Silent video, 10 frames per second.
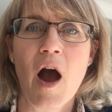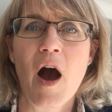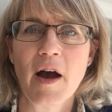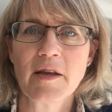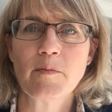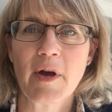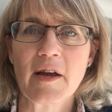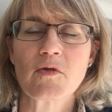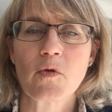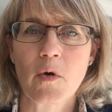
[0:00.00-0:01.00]
High
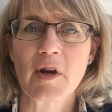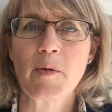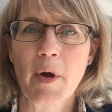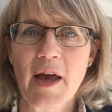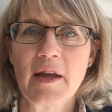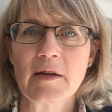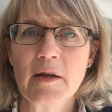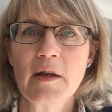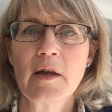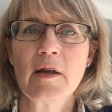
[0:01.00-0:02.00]
impact chronic pain
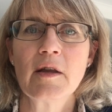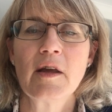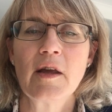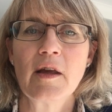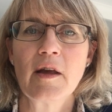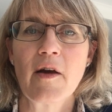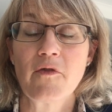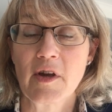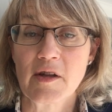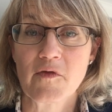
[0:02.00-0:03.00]

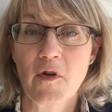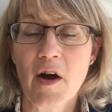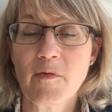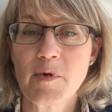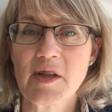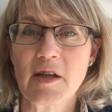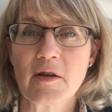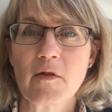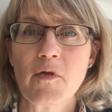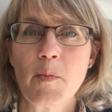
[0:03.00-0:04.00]
affects
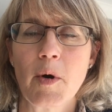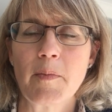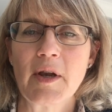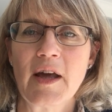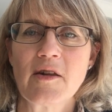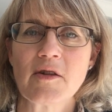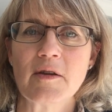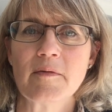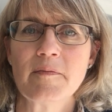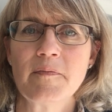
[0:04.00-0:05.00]
5% of the
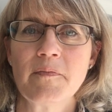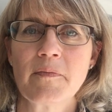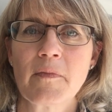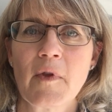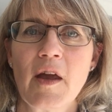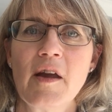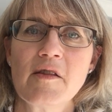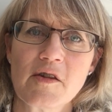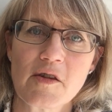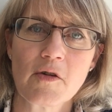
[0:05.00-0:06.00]
population.
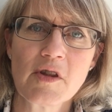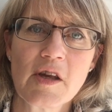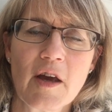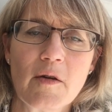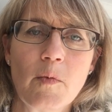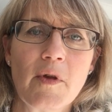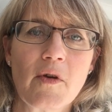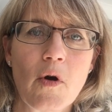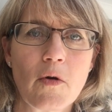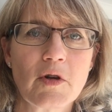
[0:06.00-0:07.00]
It's associated
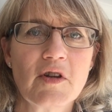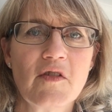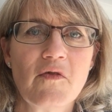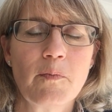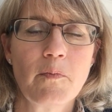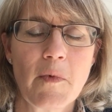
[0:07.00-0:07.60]
with cognitive